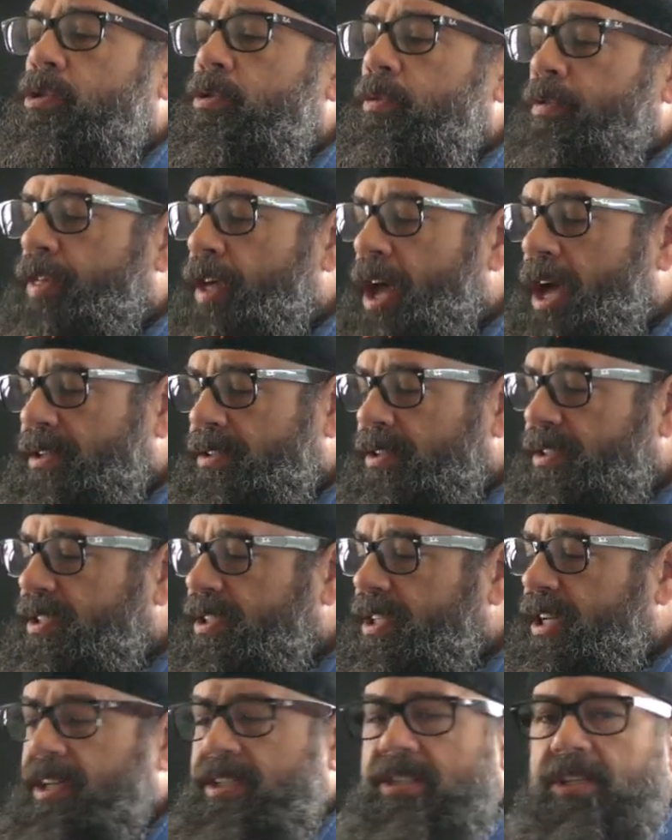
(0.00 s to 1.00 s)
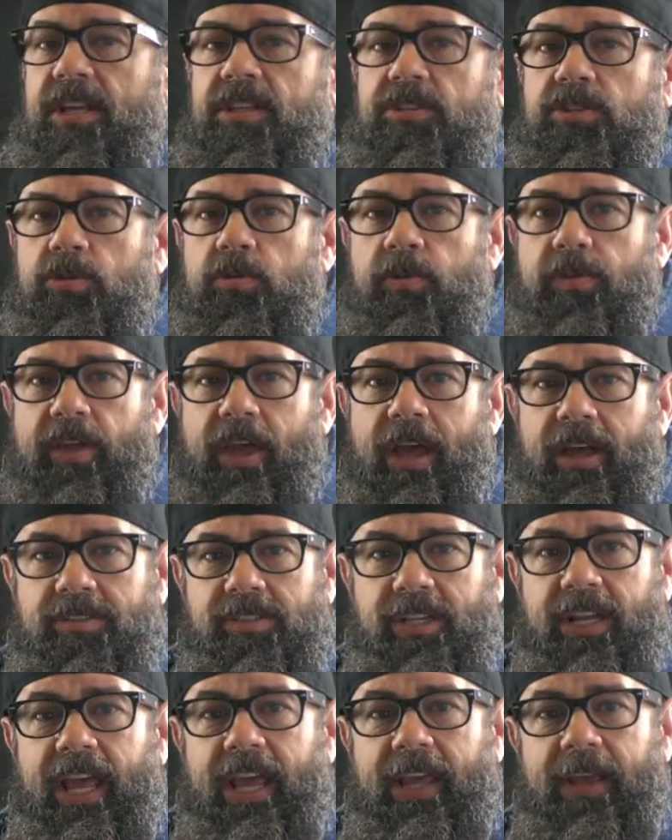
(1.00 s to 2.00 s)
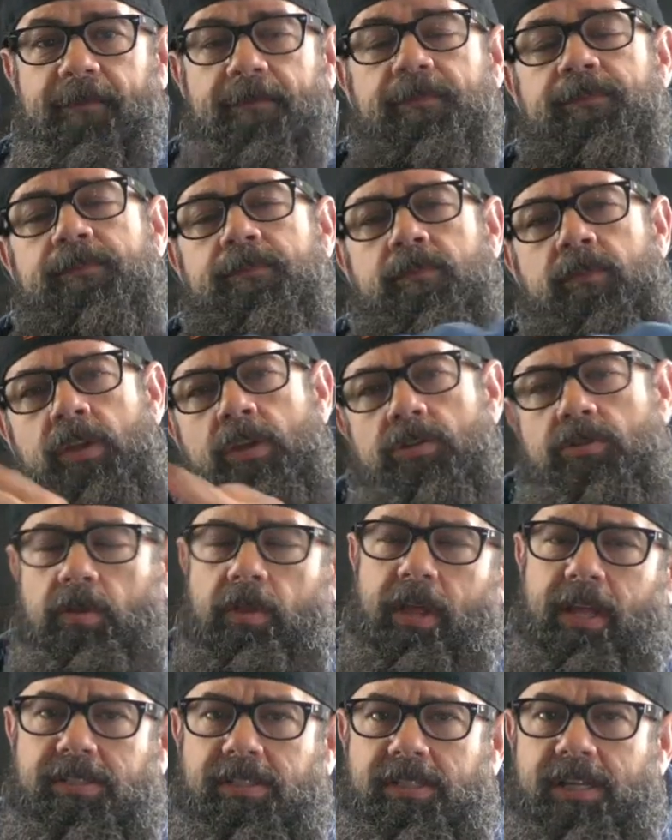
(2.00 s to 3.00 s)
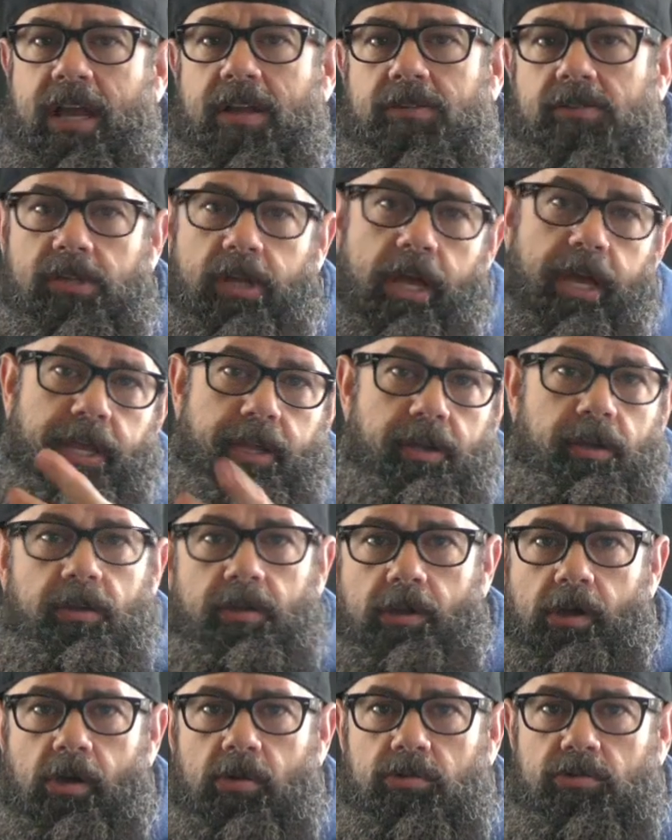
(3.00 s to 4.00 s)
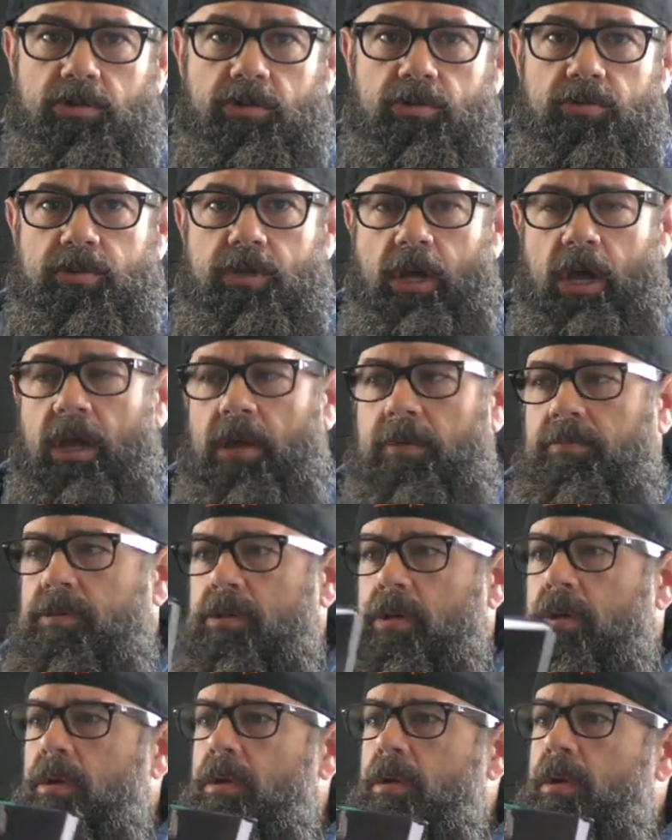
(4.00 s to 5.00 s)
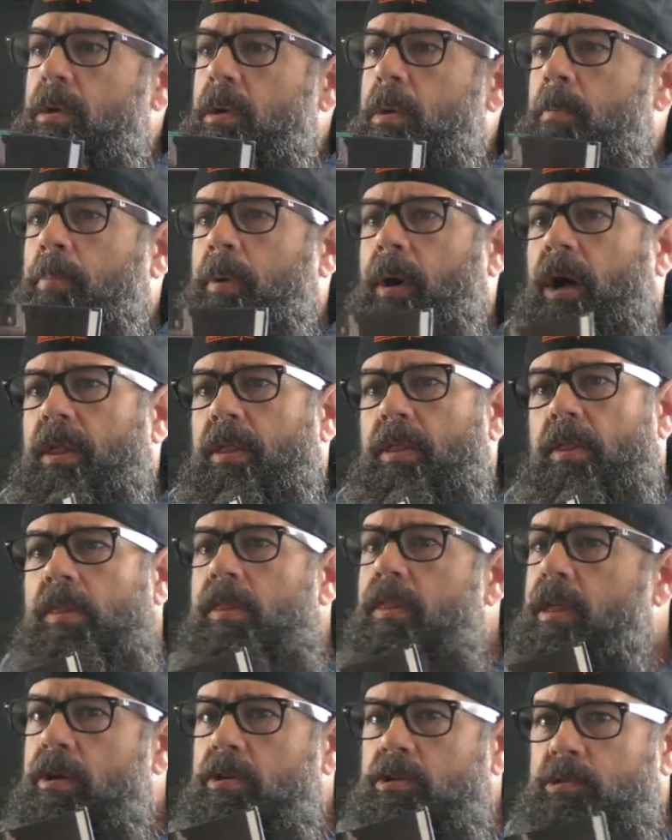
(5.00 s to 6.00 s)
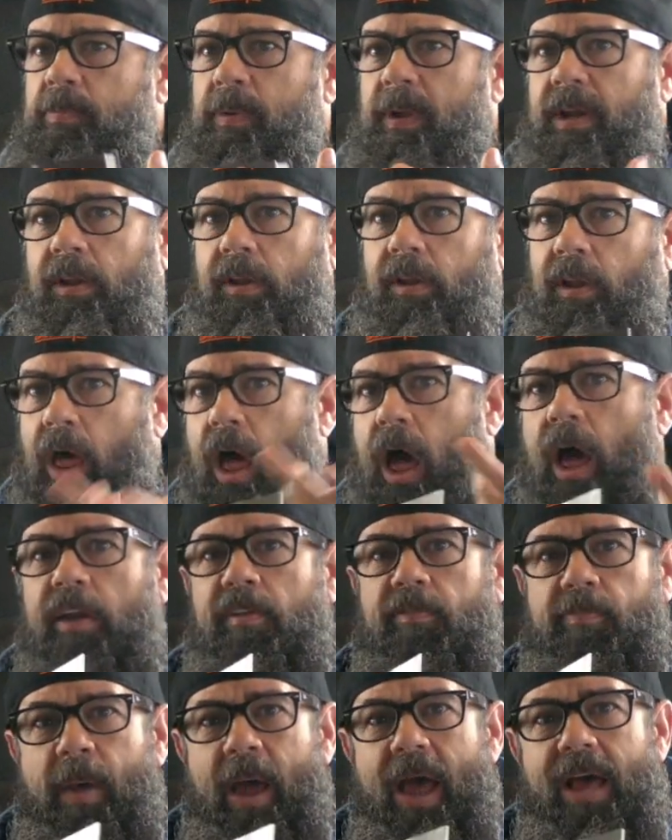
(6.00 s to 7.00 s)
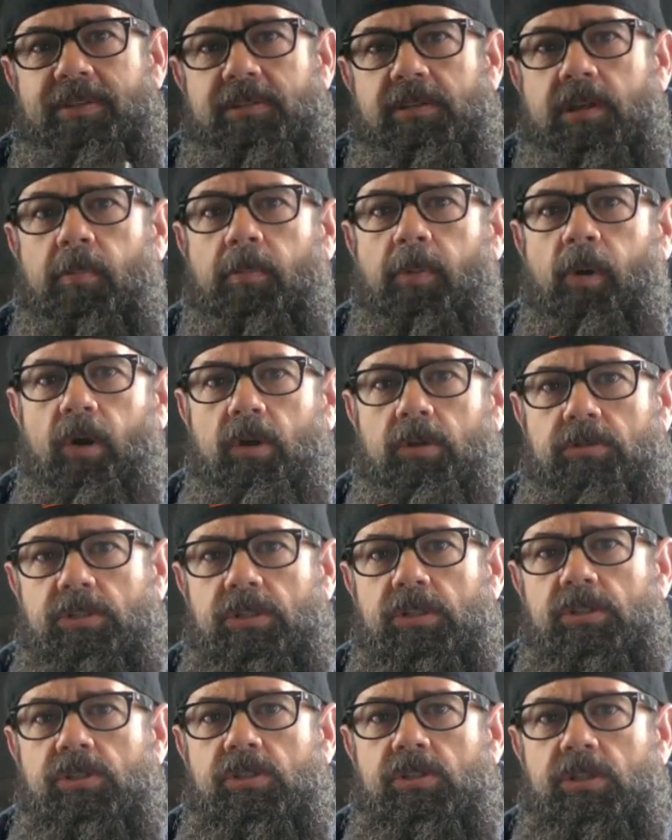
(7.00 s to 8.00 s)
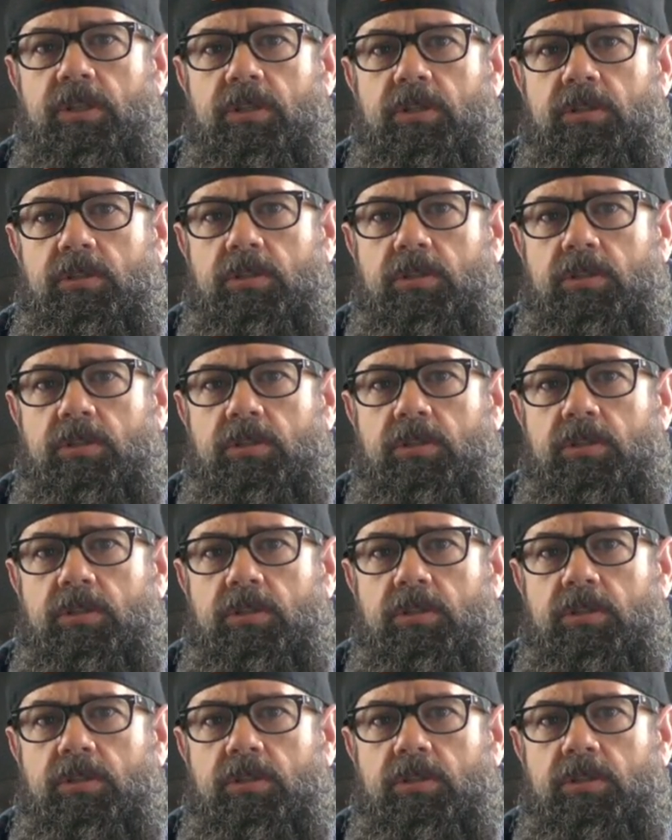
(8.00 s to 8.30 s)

2006 and 2008. So that sounds like, oh, two times. But there's been a lot of basketball since